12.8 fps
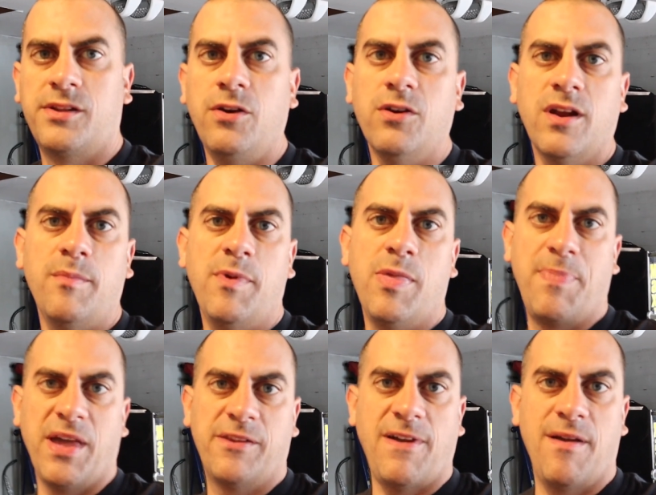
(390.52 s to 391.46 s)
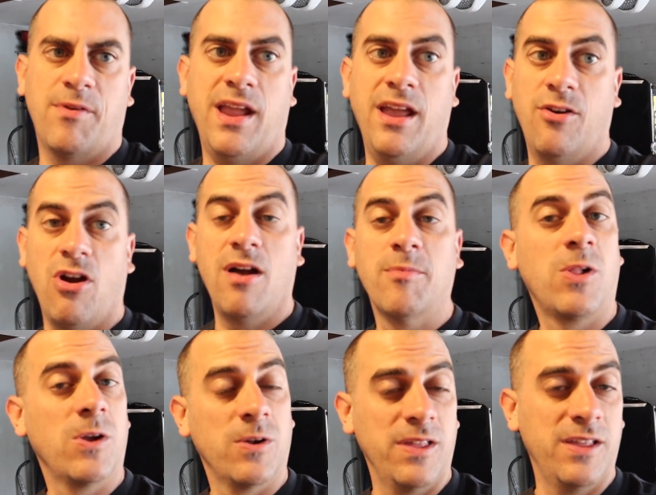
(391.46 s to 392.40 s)
So you don't got to be the best fabricator. I'm
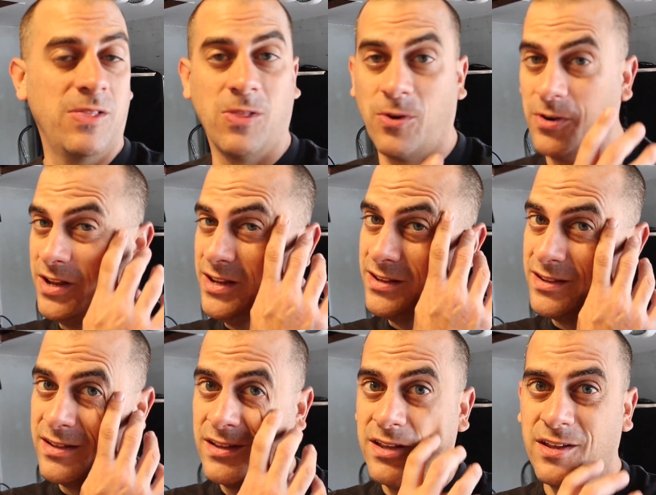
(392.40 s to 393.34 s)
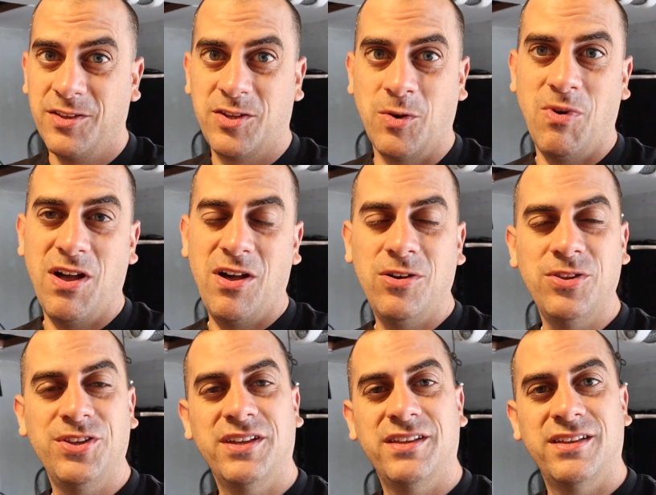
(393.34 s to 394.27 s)
clearly learning to
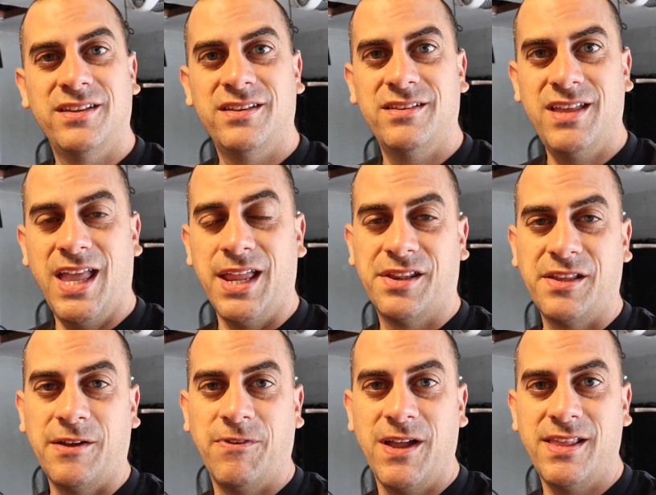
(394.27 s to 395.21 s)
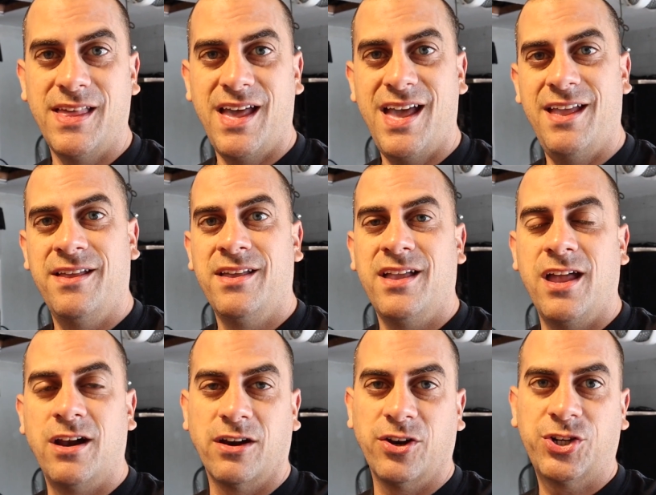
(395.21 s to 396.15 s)
weld and stuff like that.
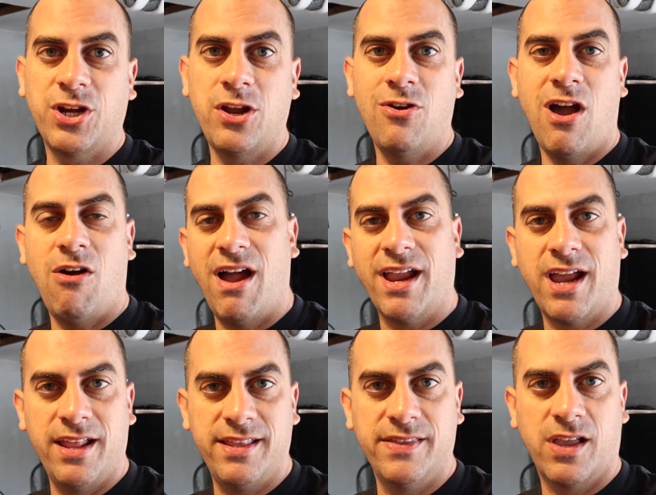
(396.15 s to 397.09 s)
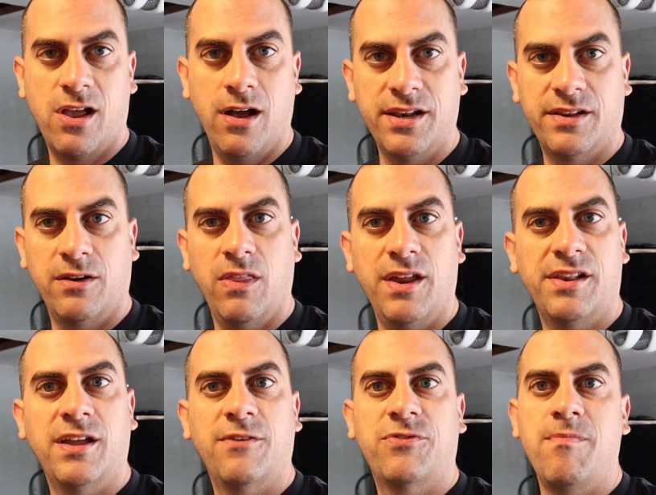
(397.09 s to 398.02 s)
And I'm going to show you how I kind of did the cuts and all that
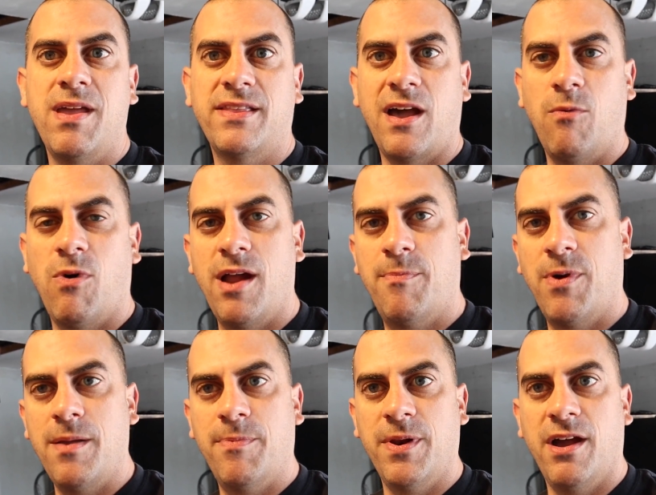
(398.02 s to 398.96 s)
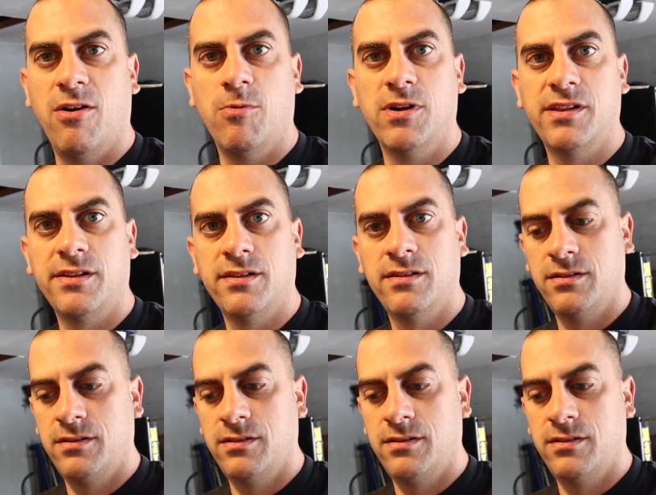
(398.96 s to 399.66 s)
stuff to make that Y-pipe and how it was.